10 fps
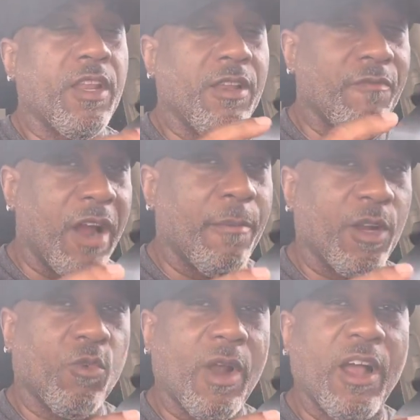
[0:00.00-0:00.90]
an
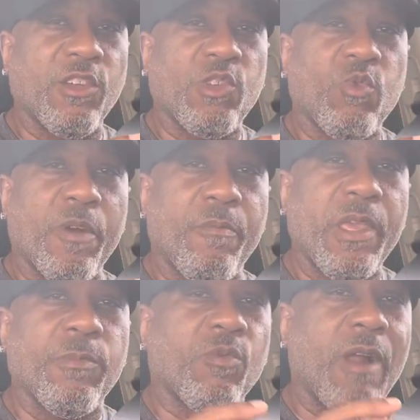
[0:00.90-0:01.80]
environment around you where
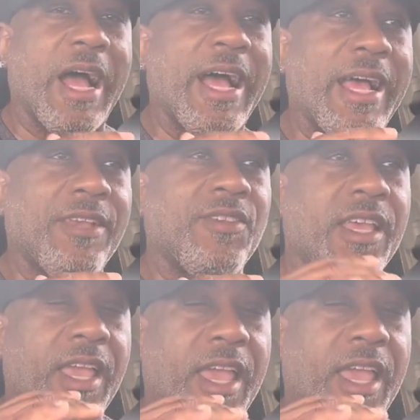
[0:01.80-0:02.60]
people rise